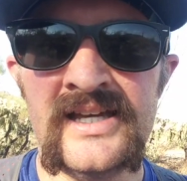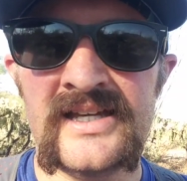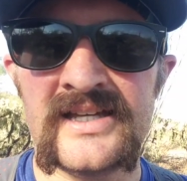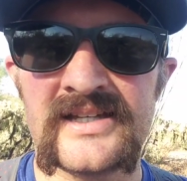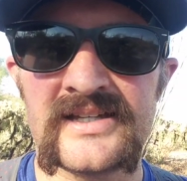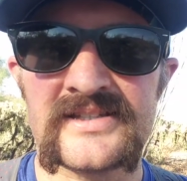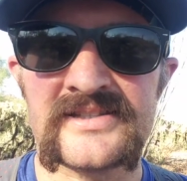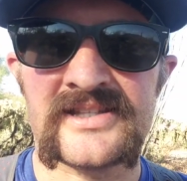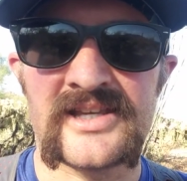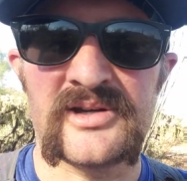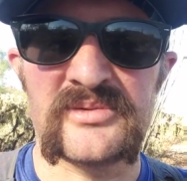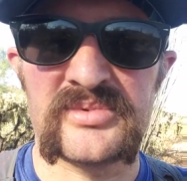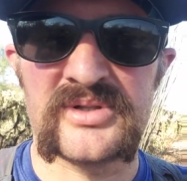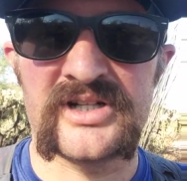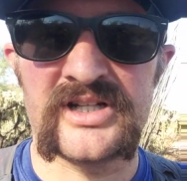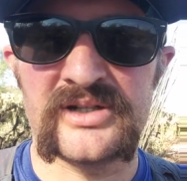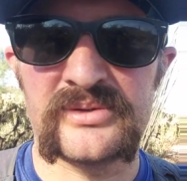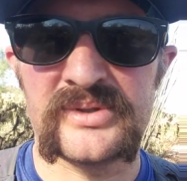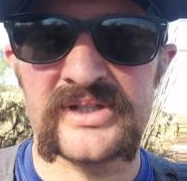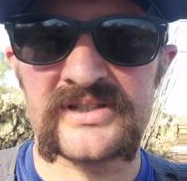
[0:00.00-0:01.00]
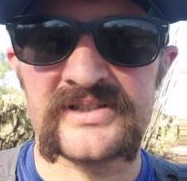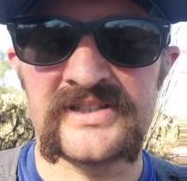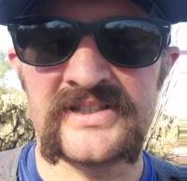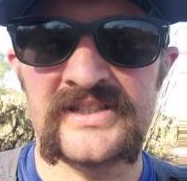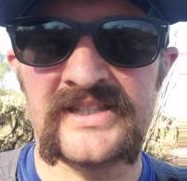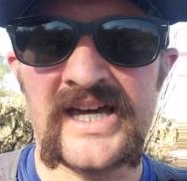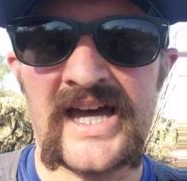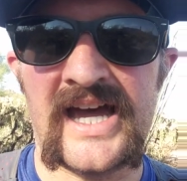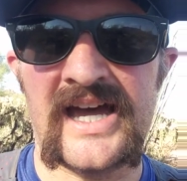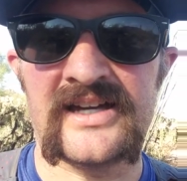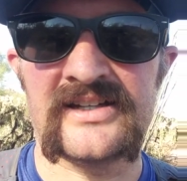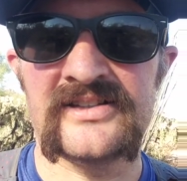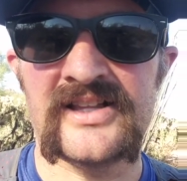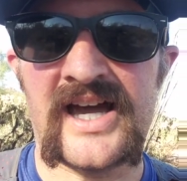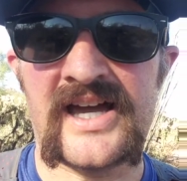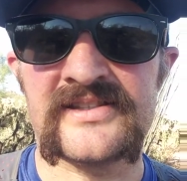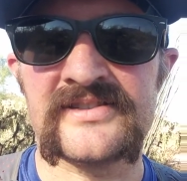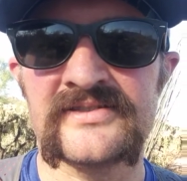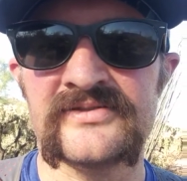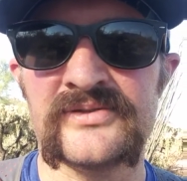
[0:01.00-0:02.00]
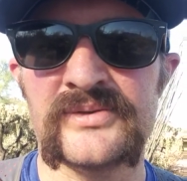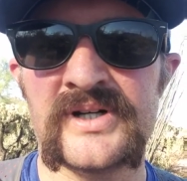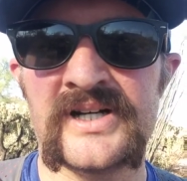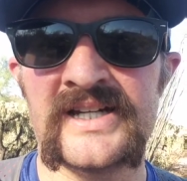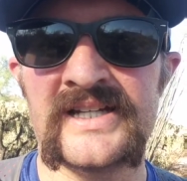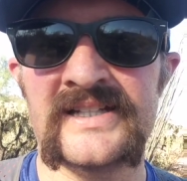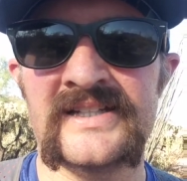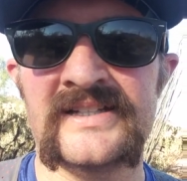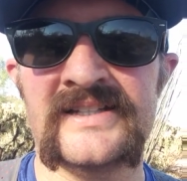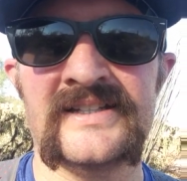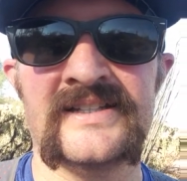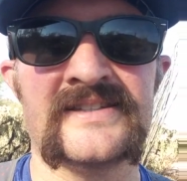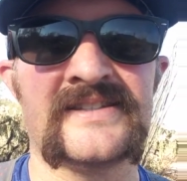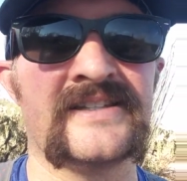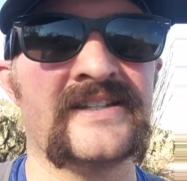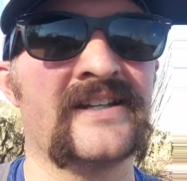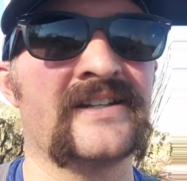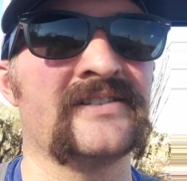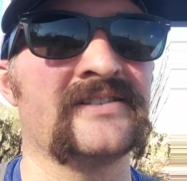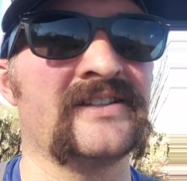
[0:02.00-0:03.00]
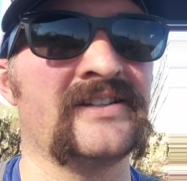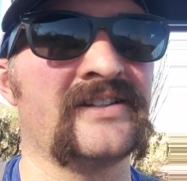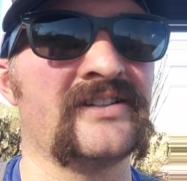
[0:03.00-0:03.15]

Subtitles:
except pretty quickly that glass of wine, incidentally, a